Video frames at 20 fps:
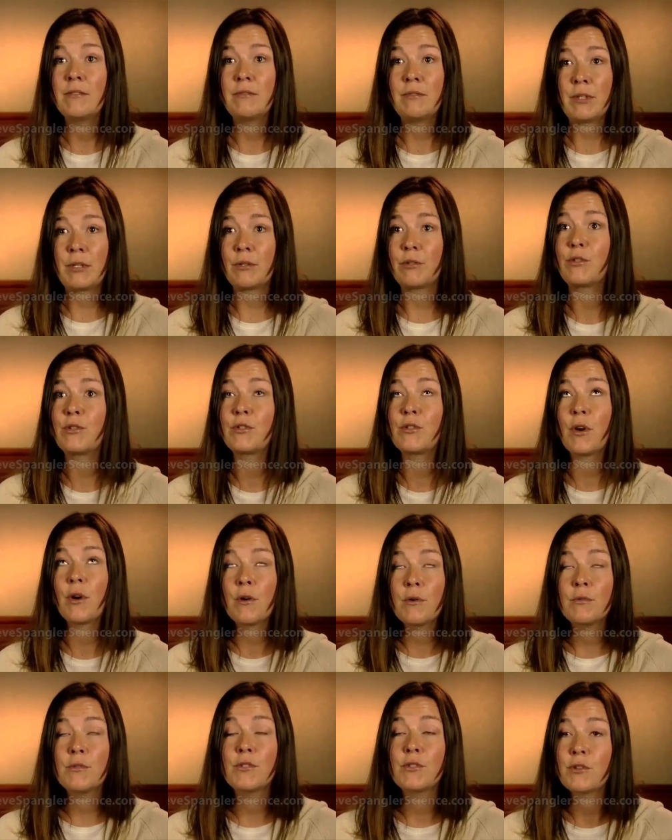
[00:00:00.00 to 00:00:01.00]
feel
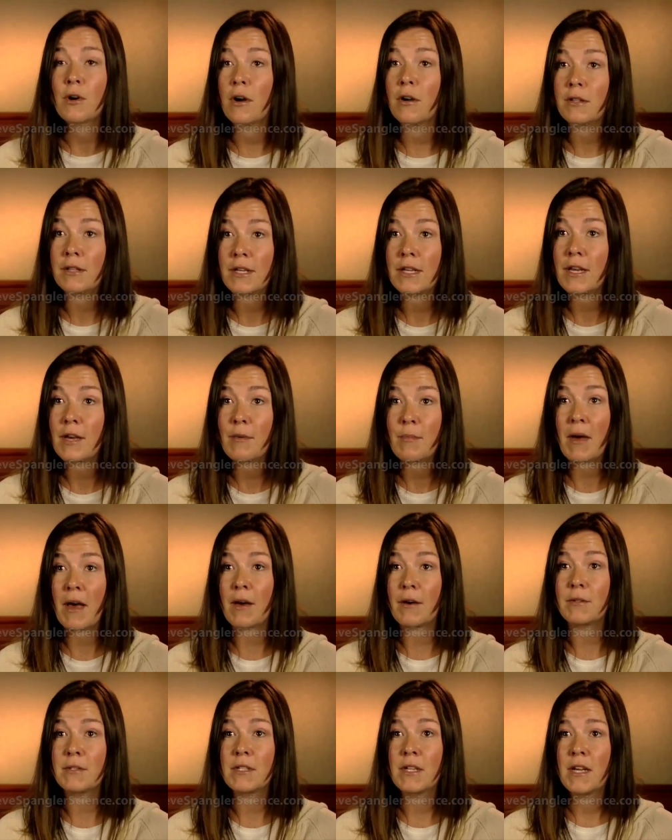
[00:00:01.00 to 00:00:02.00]
so strongly
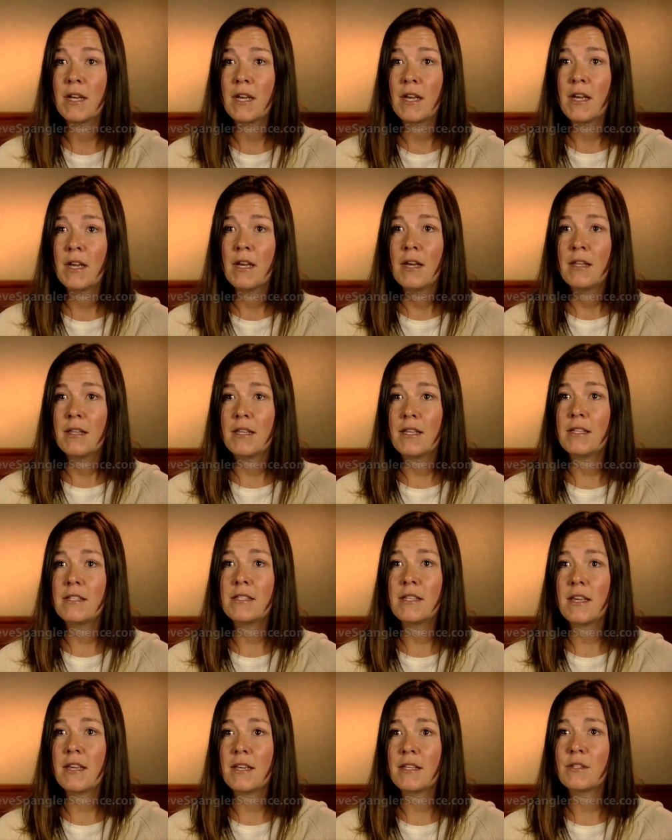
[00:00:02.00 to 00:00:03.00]
about these
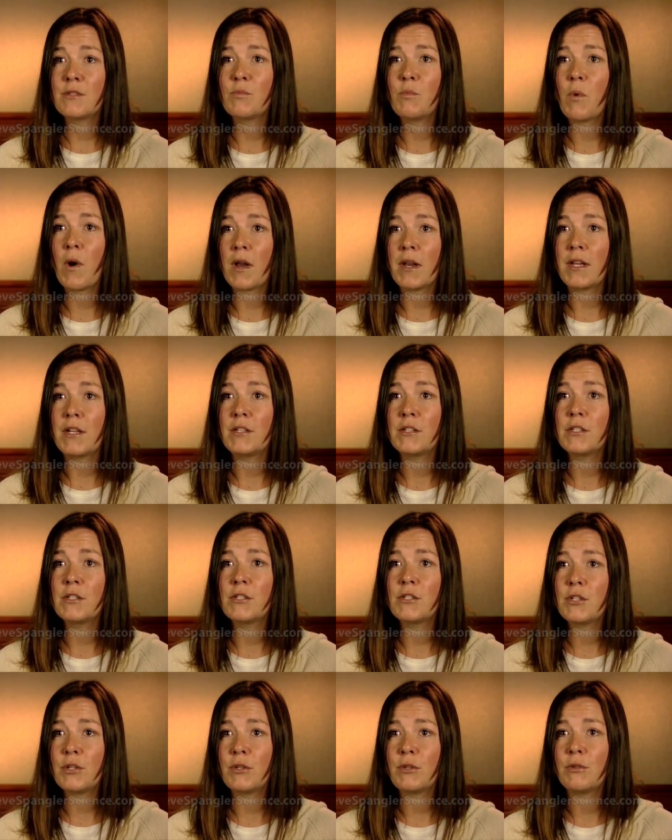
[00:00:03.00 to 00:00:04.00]
kids wanting
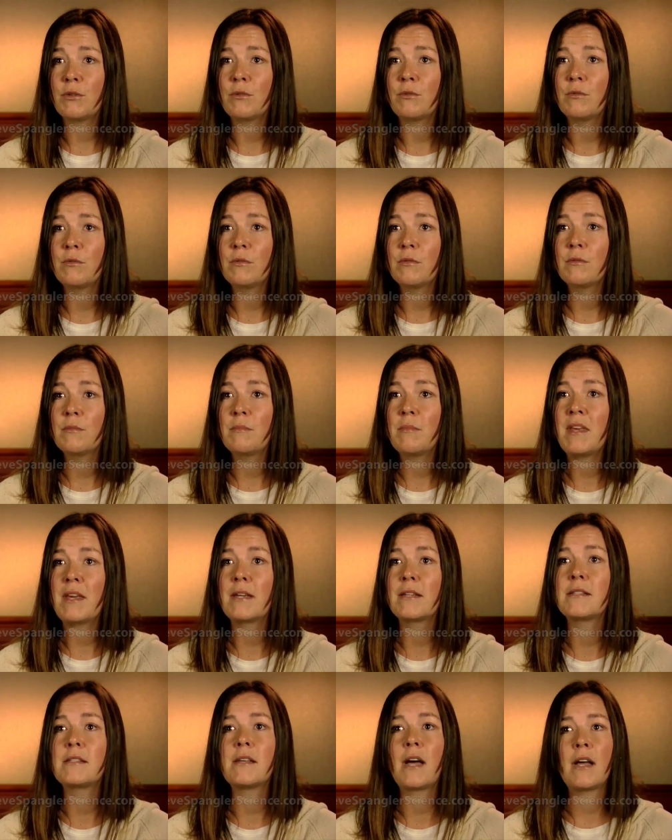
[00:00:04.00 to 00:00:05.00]
to be
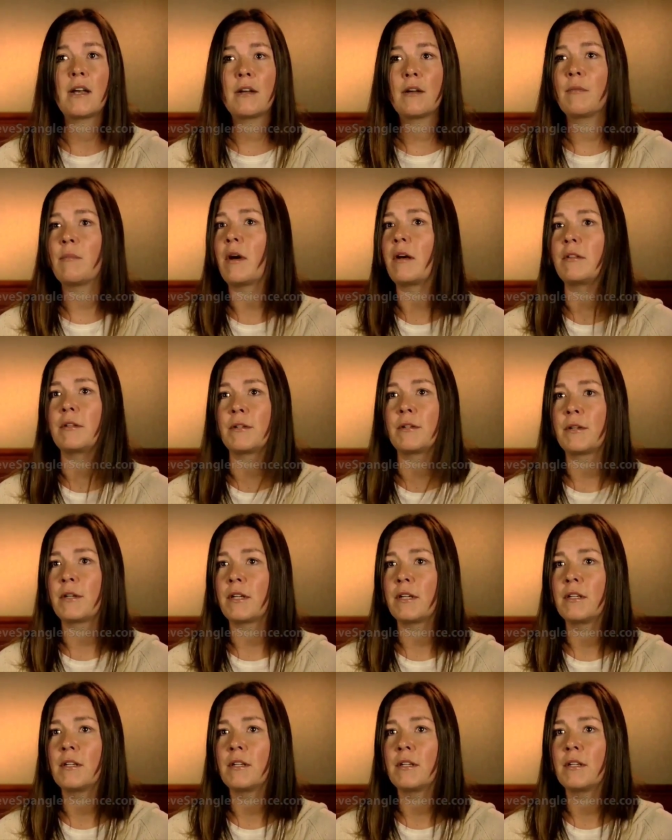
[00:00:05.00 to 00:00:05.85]
excited about learning.